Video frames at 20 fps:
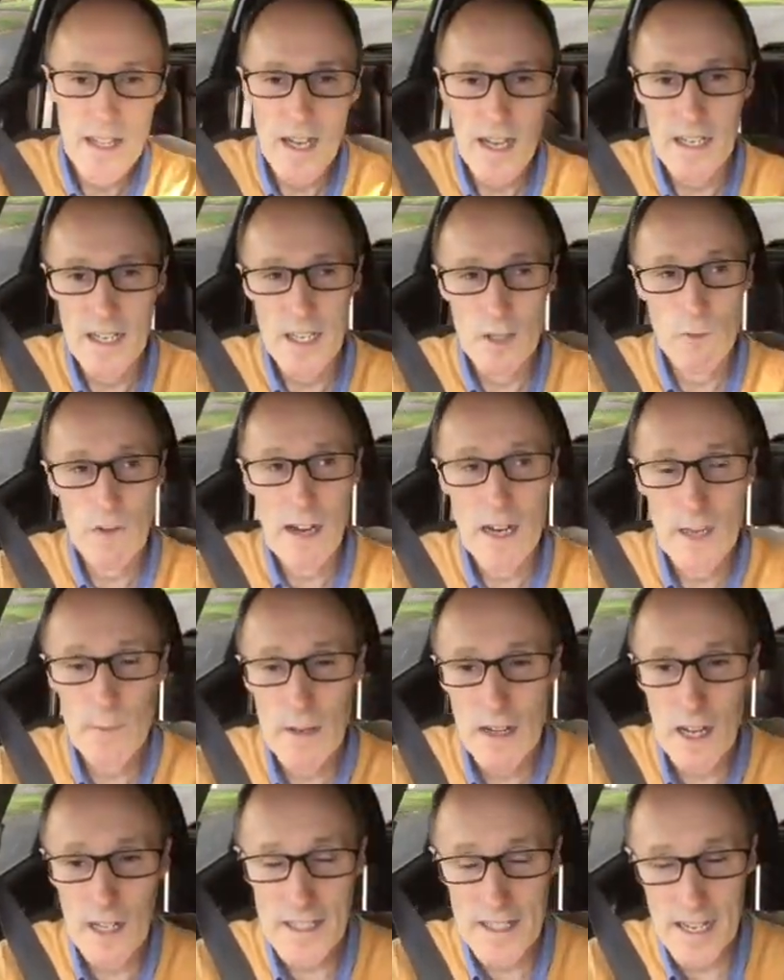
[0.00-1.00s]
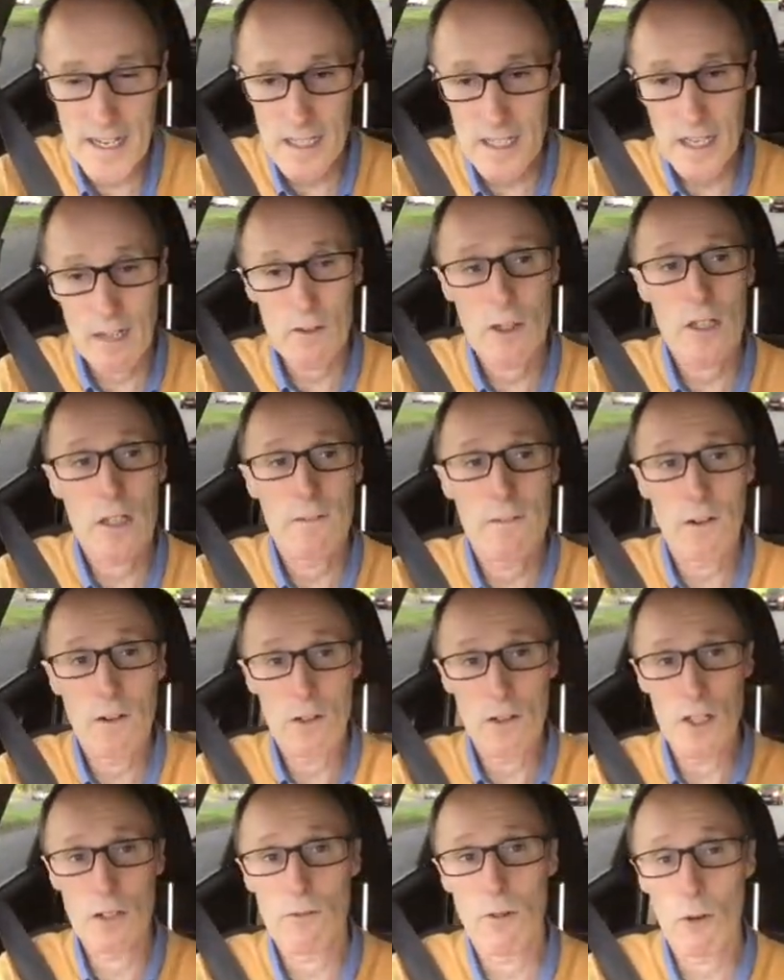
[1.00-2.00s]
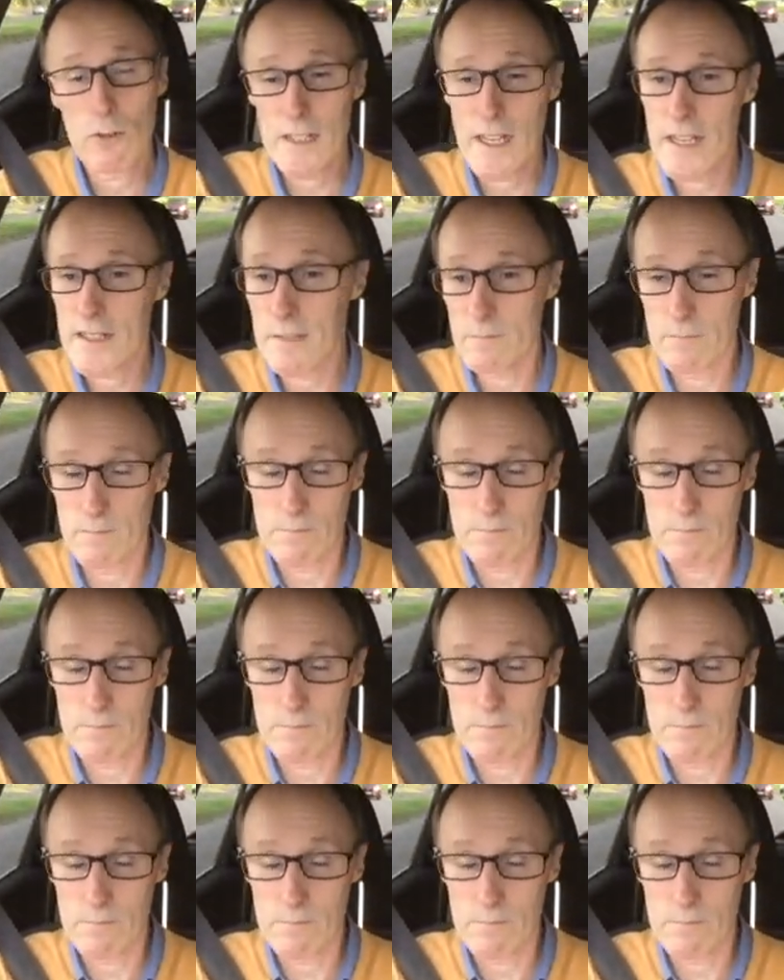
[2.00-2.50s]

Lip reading: And on the roundabout again, I'm going to follow the road ahead.